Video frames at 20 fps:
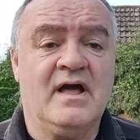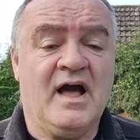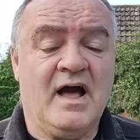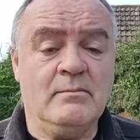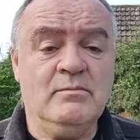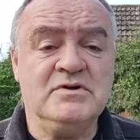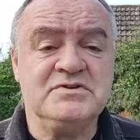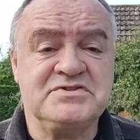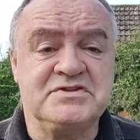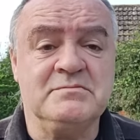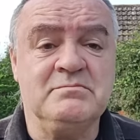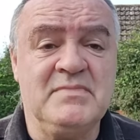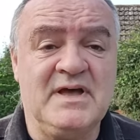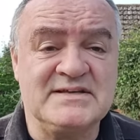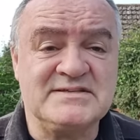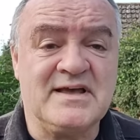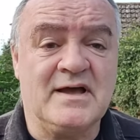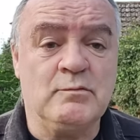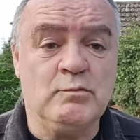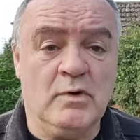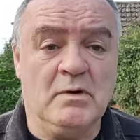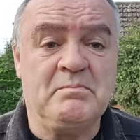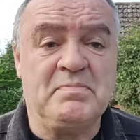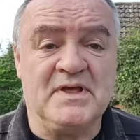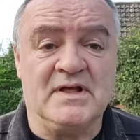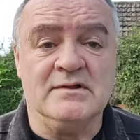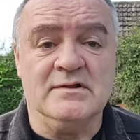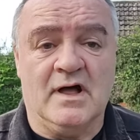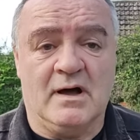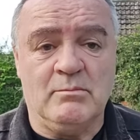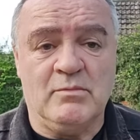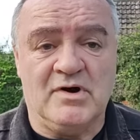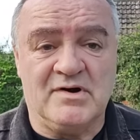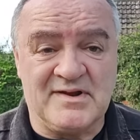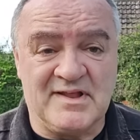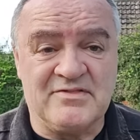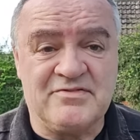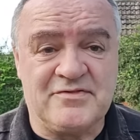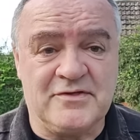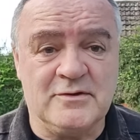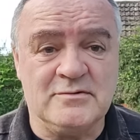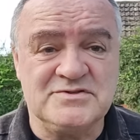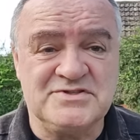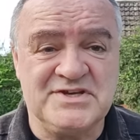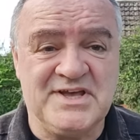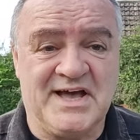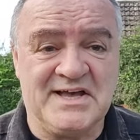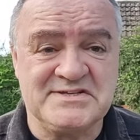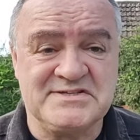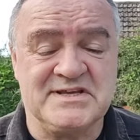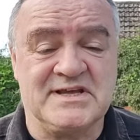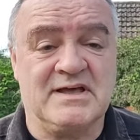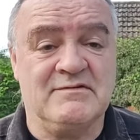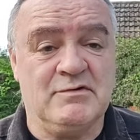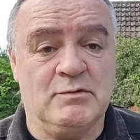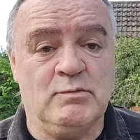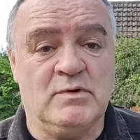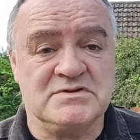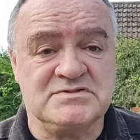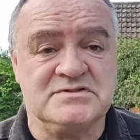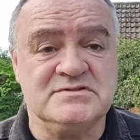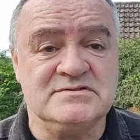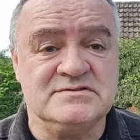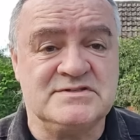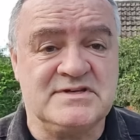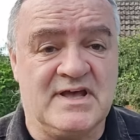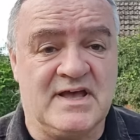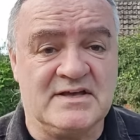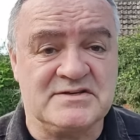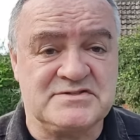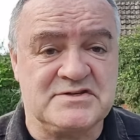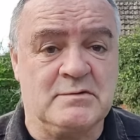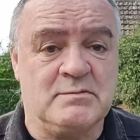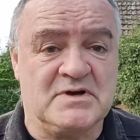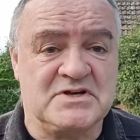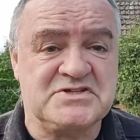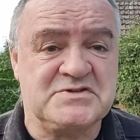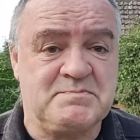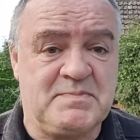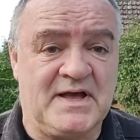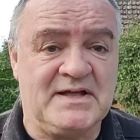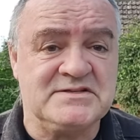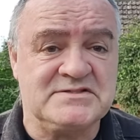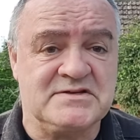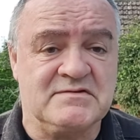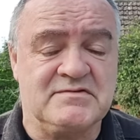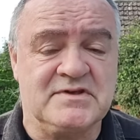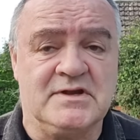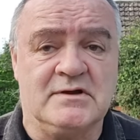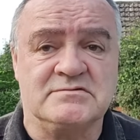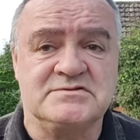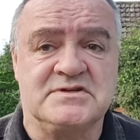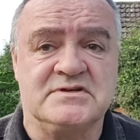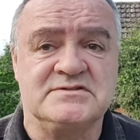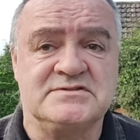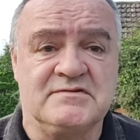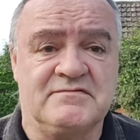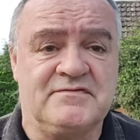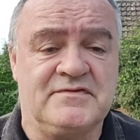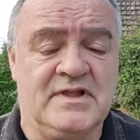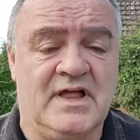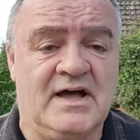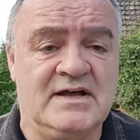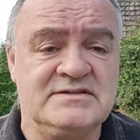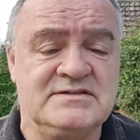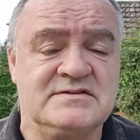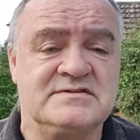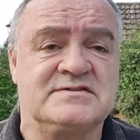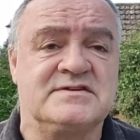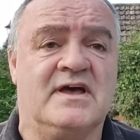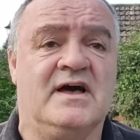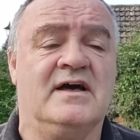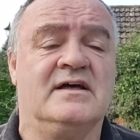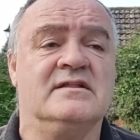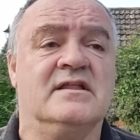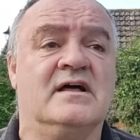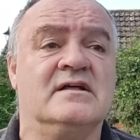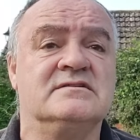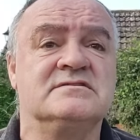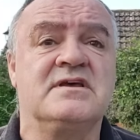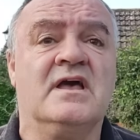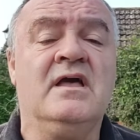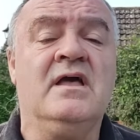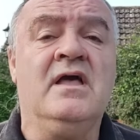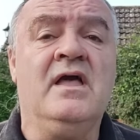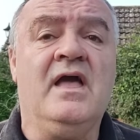I must admit, I would be a lot more enthusiastic if it wasn't so expensive, you know, to fly to Thailand.